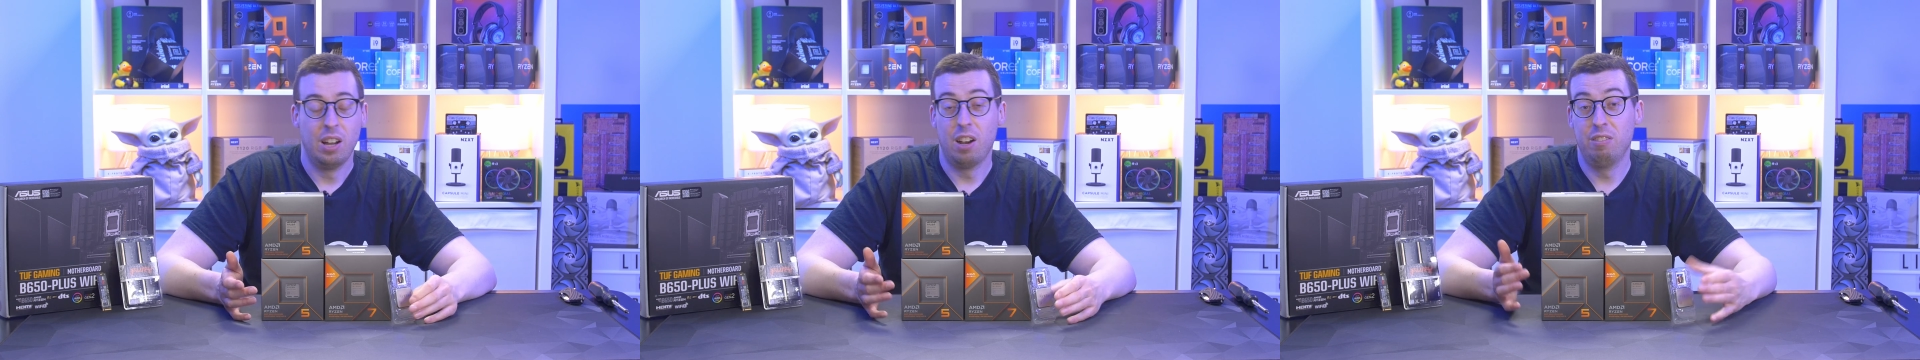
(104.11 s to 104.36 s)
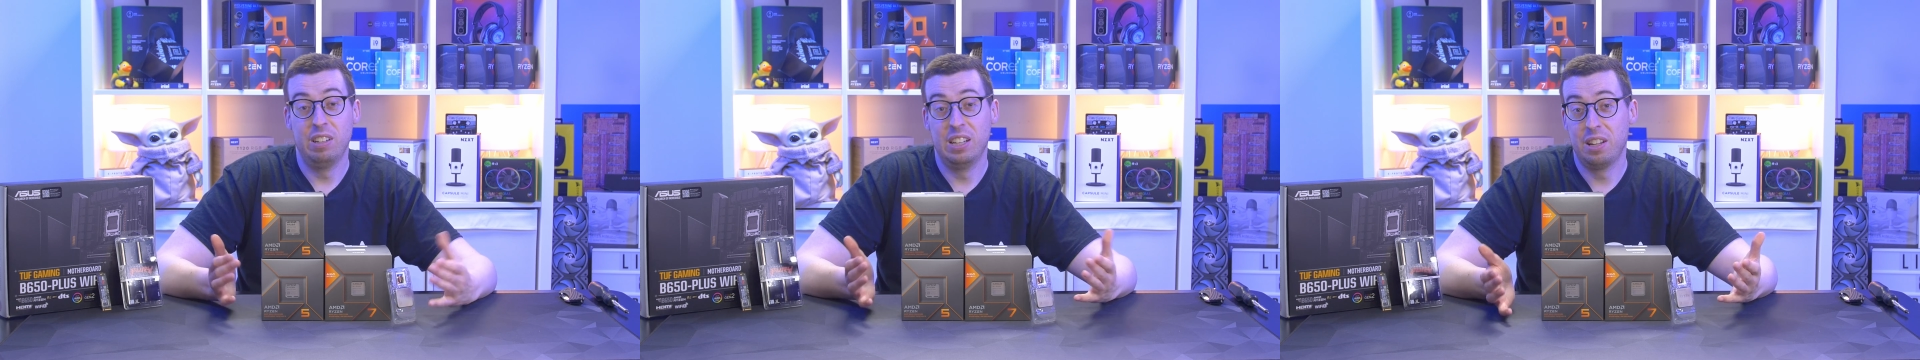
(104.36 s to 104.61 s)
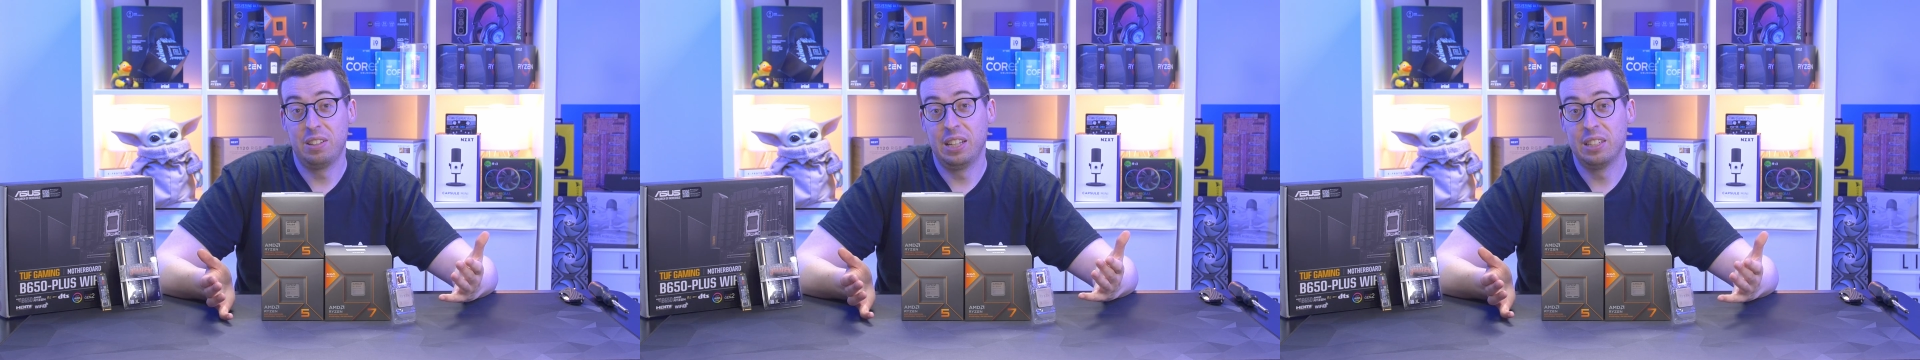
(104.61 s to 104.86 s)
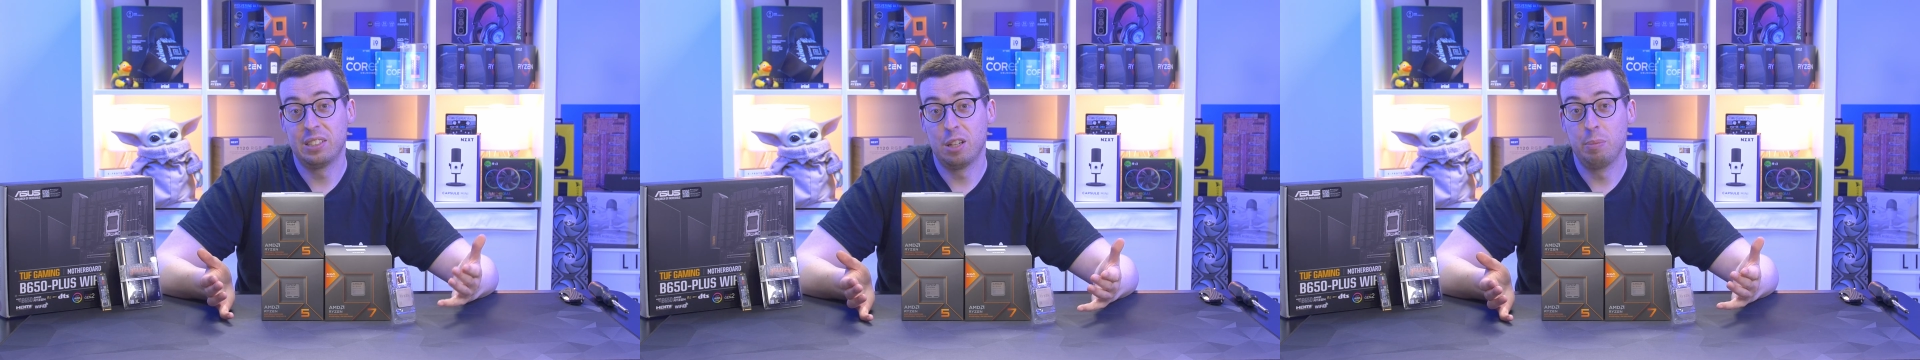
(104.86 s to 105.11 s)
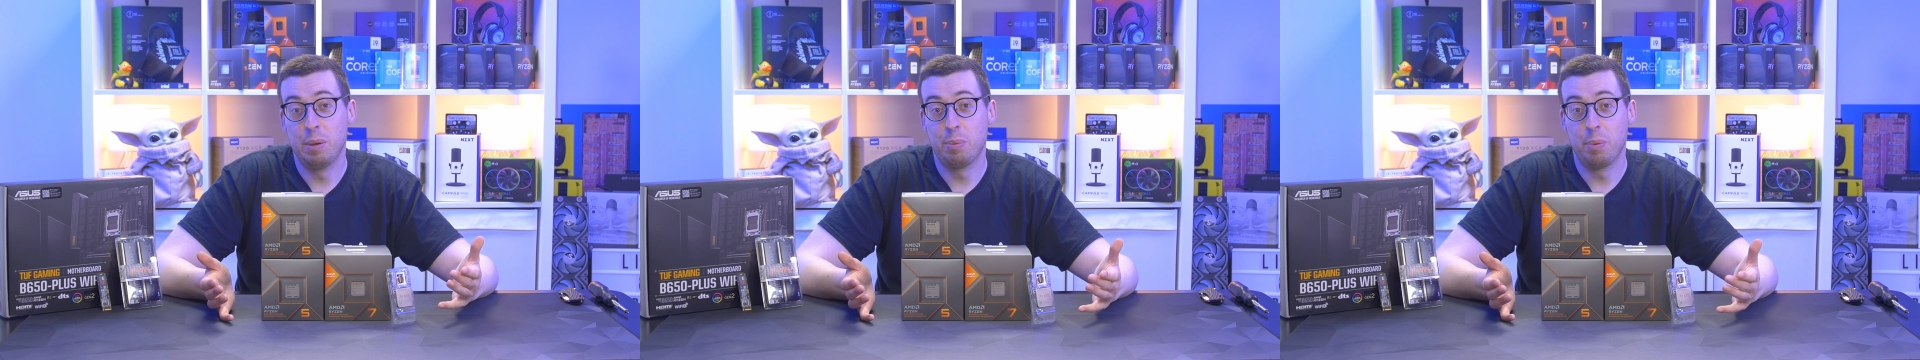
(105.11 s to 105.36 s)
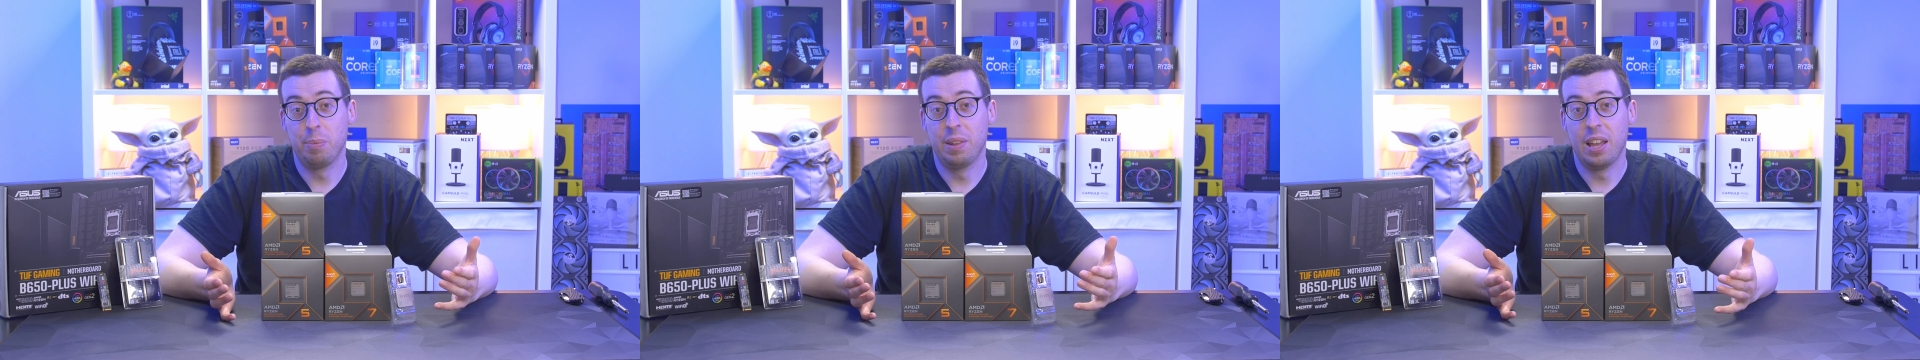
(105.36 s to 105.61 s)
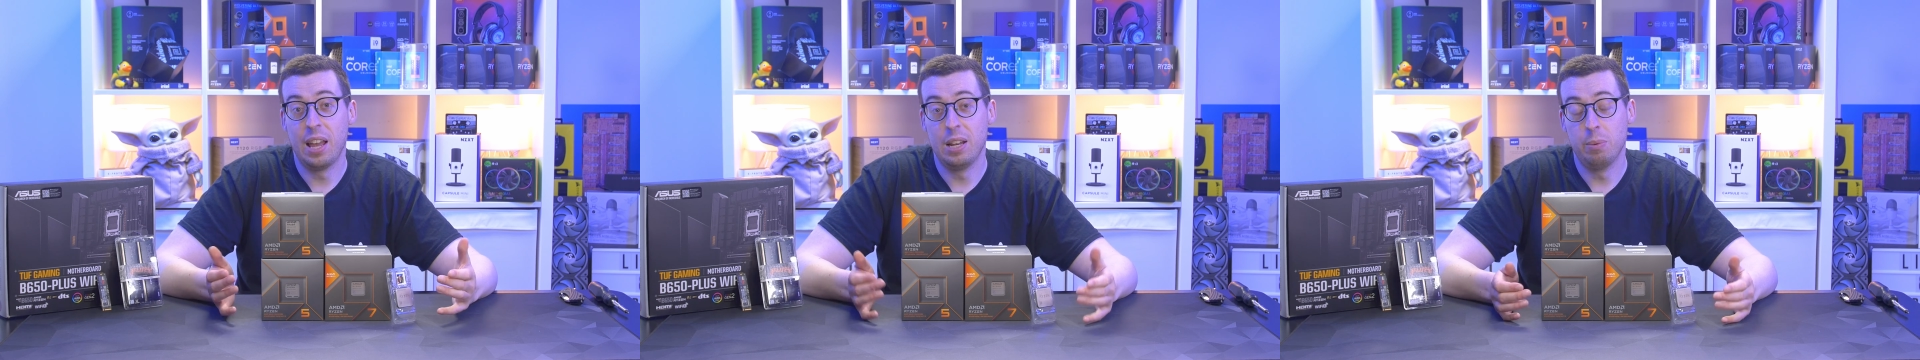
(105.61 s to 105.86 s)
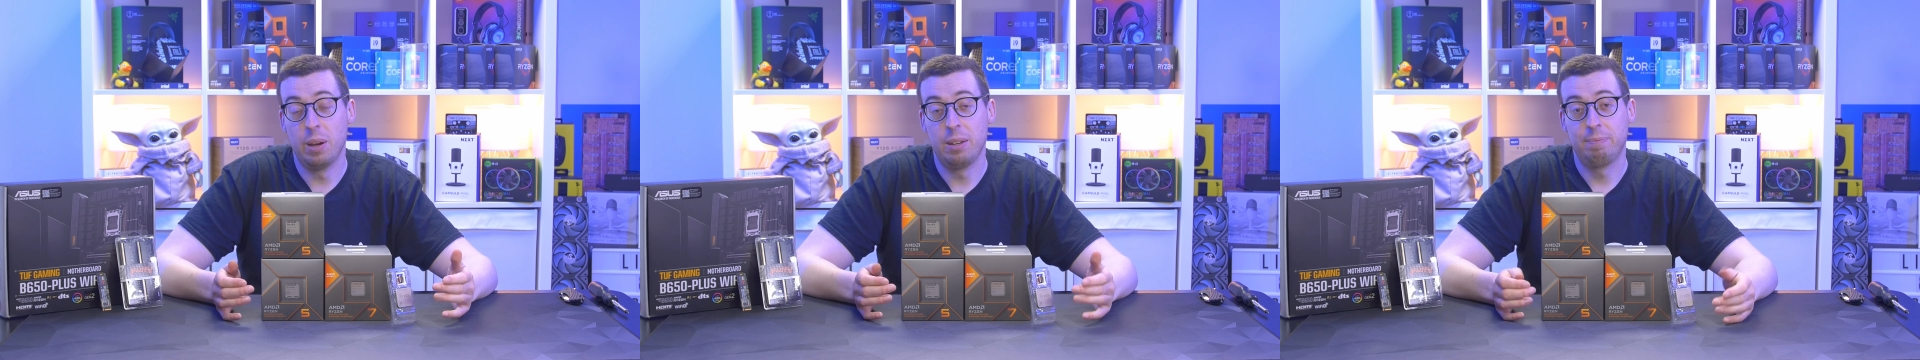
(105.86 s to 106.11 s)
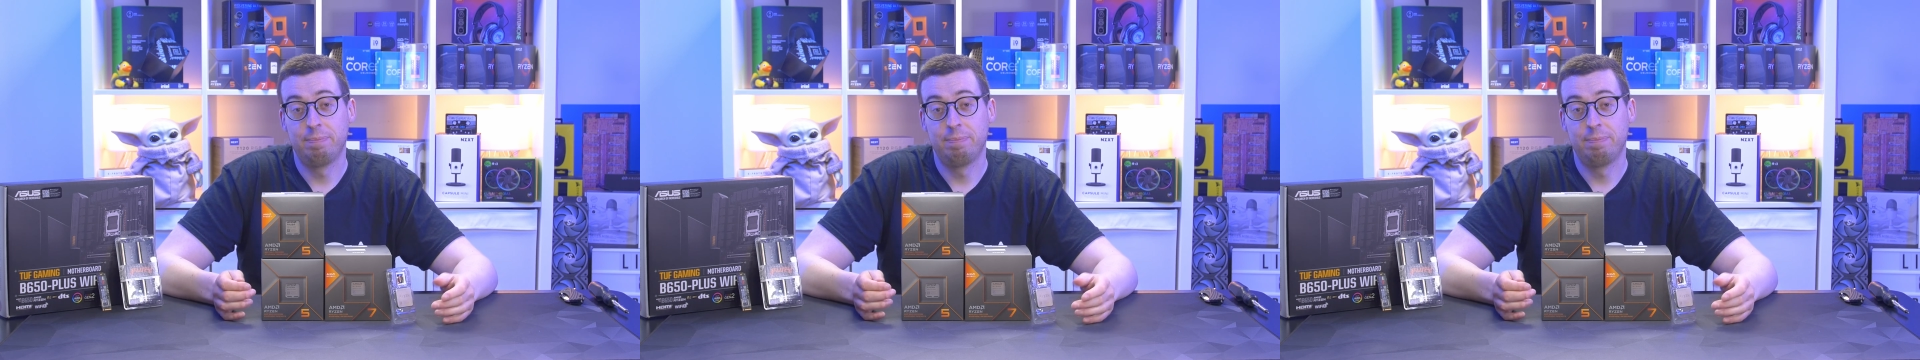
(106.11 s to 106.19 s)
I really don't think there's going to be a problem there anyway.